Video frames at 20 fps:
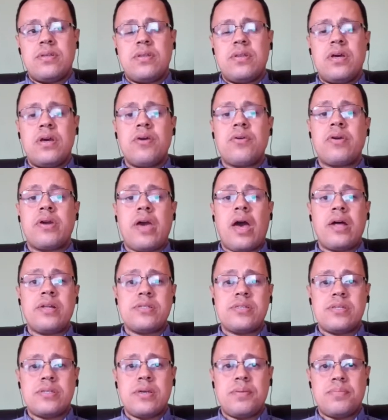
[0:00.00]
her
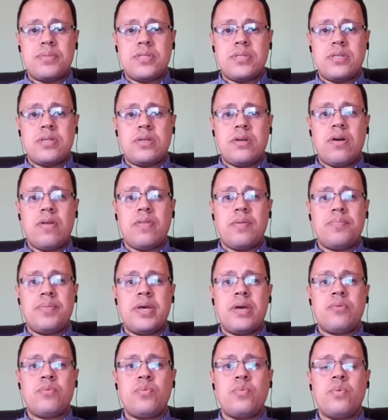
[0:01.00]
concept of the
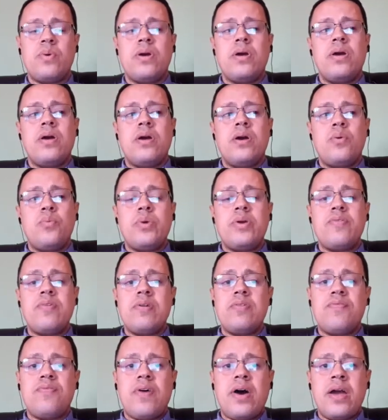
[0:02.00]
piano, we will
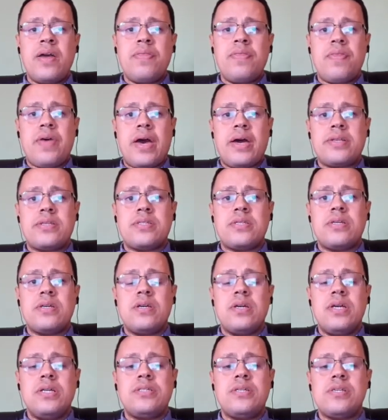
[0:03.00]
find that
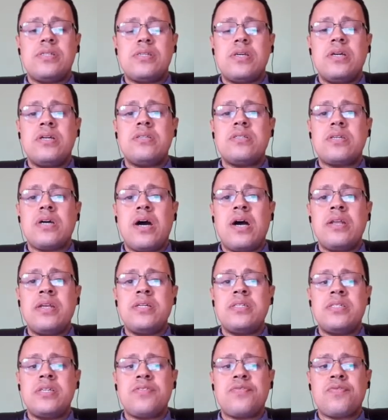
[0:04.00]
it is entirely
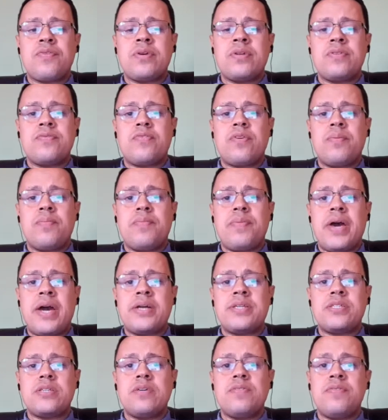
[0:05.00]
different from
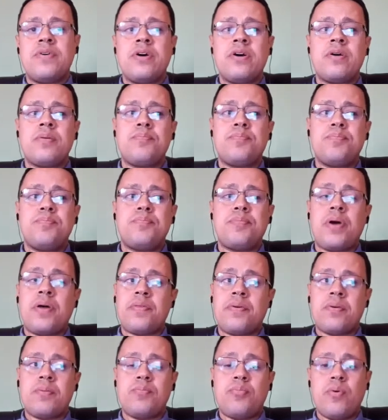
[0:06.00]
that of her
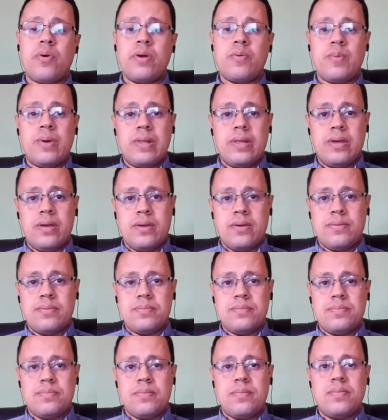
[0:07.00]
brother Boy Willie.
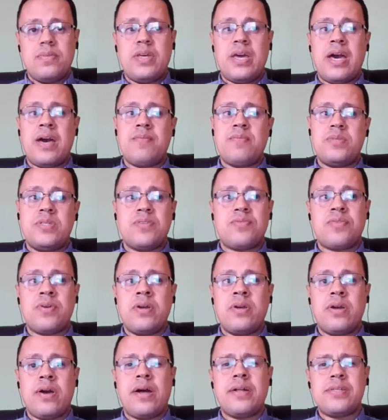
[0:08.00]
They have
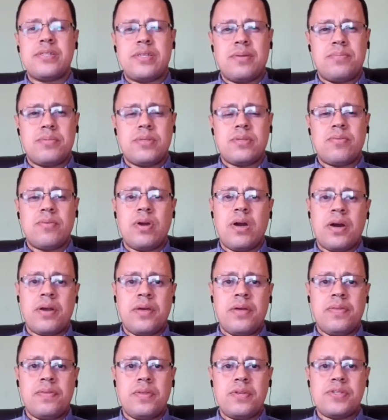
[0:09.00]
different concepts
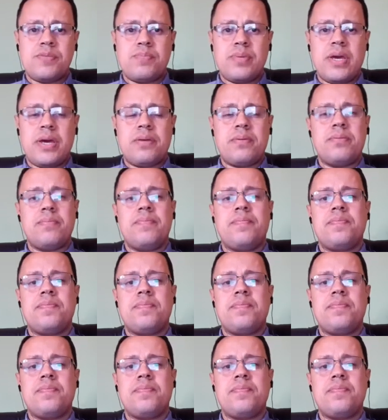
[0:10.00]
regarding this piano.